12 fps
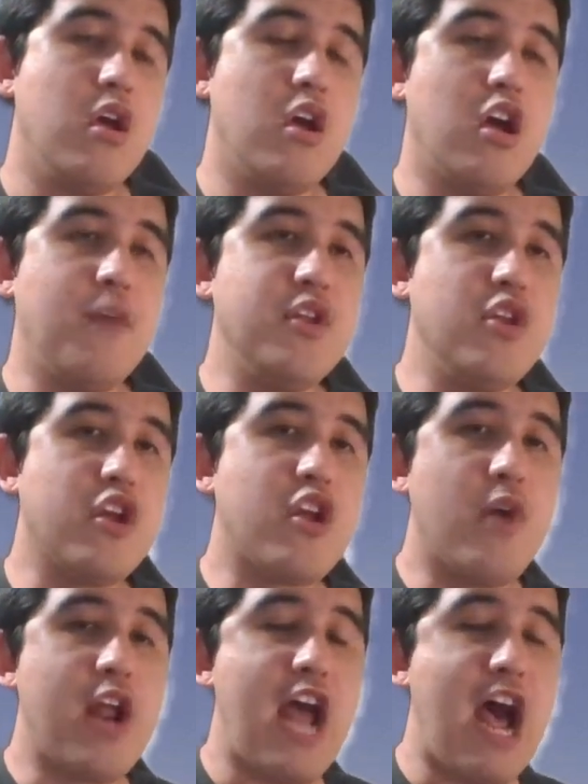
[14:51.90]
I mean, look at
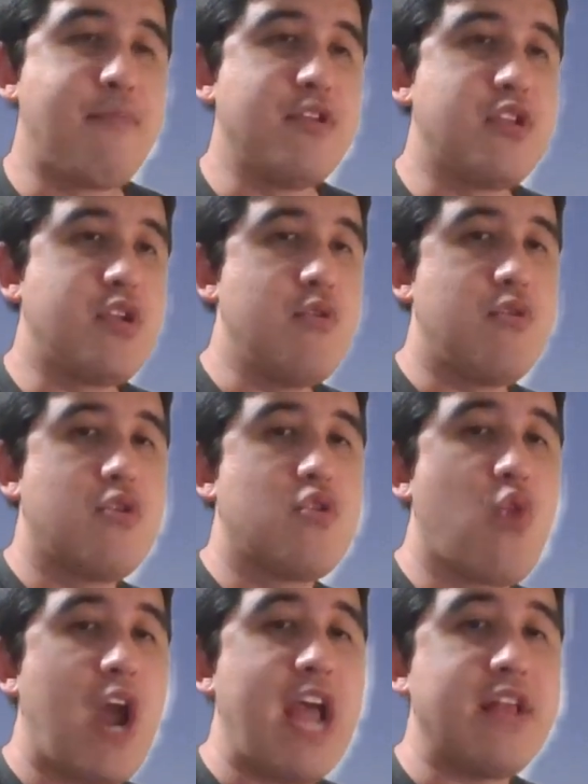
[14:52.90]
what happened to
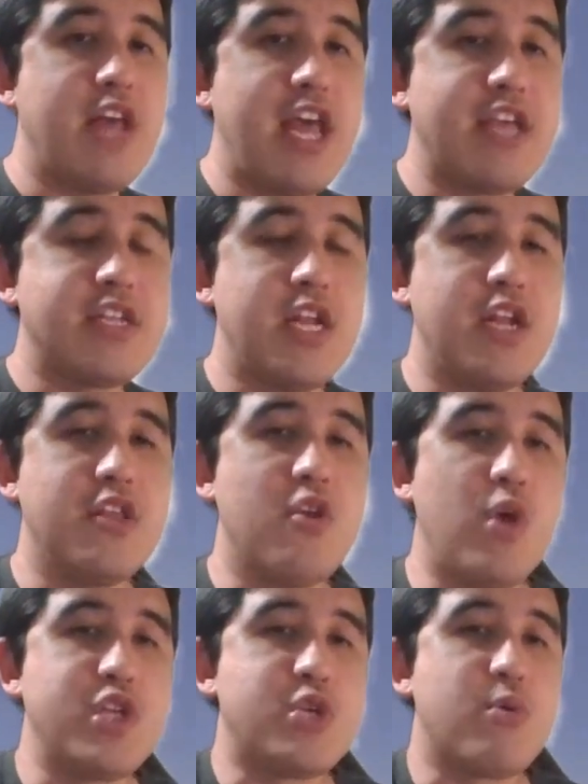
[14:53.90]
Grant Langston in the
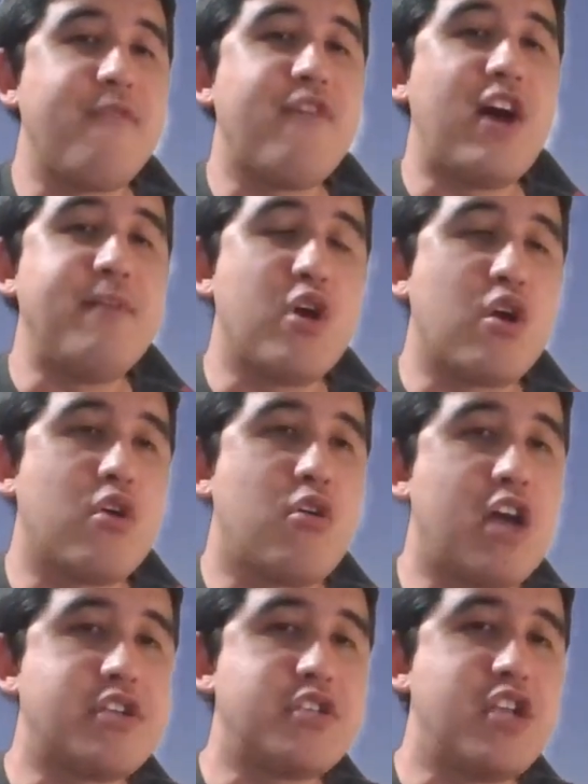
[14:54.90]
125
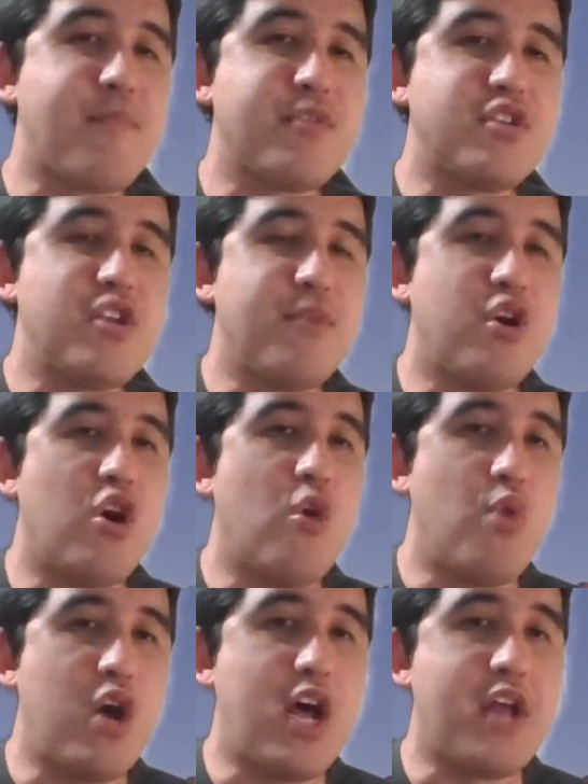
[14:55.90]
motocross championship in
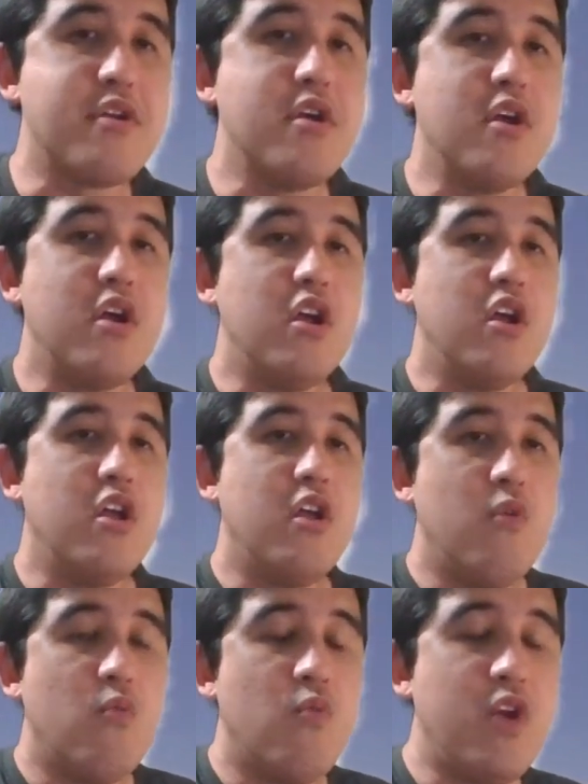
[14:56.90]
01
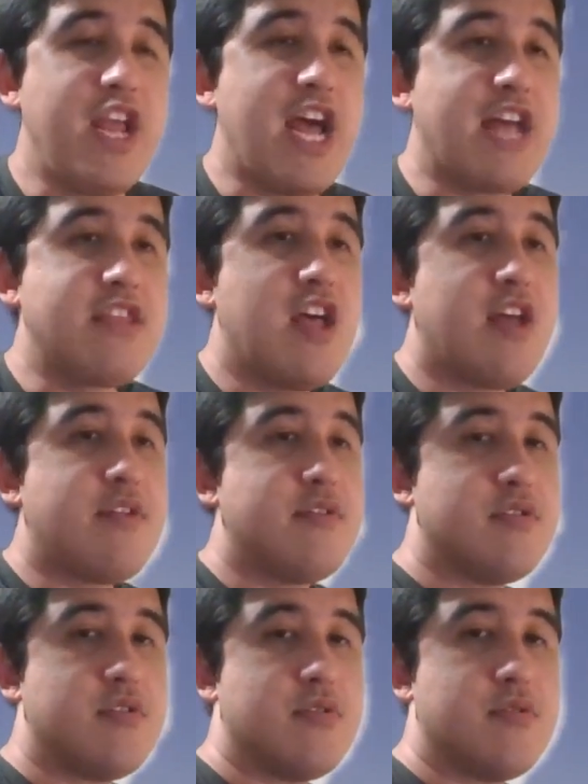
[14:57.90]
when he had the
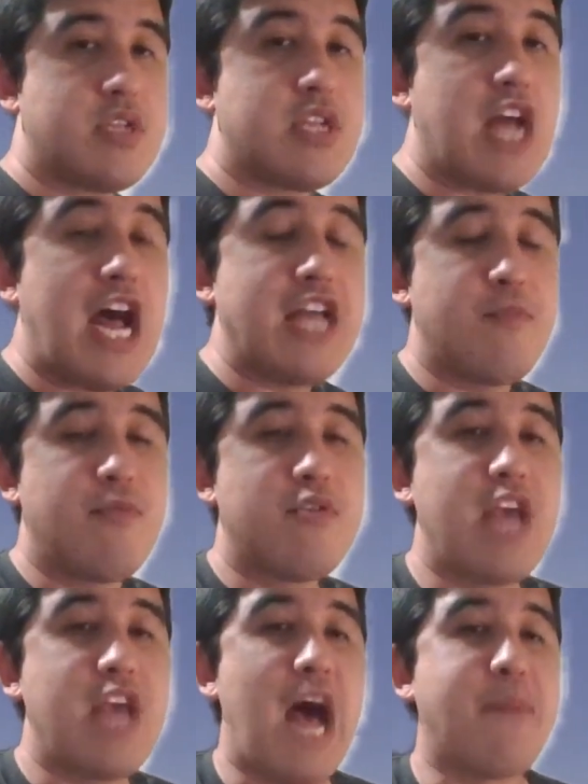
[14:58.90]
sizable
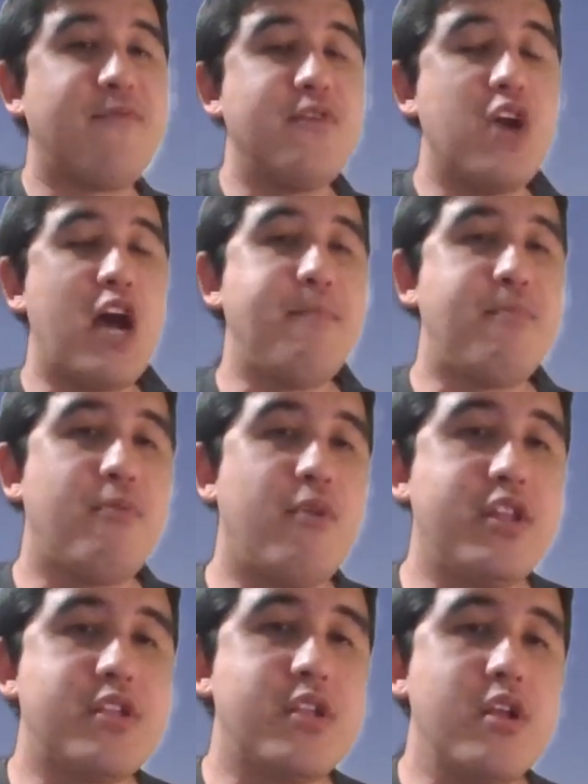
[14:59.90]
gap of nine
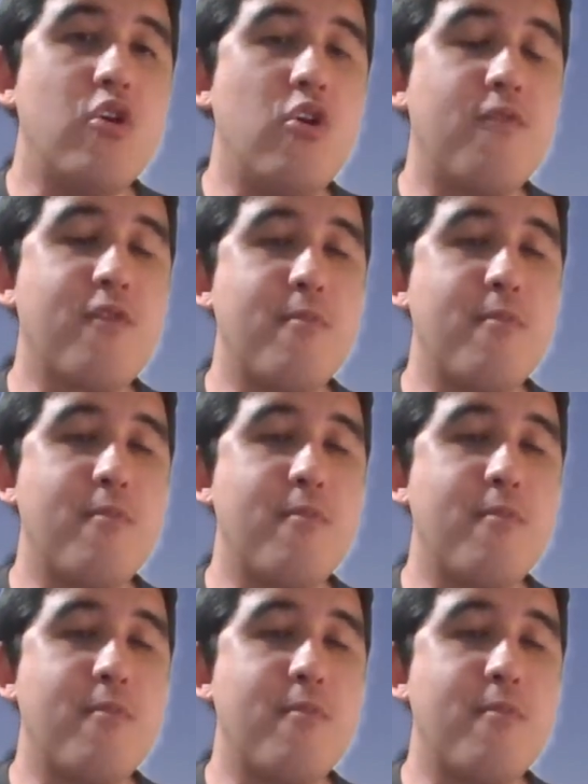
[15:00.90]
points over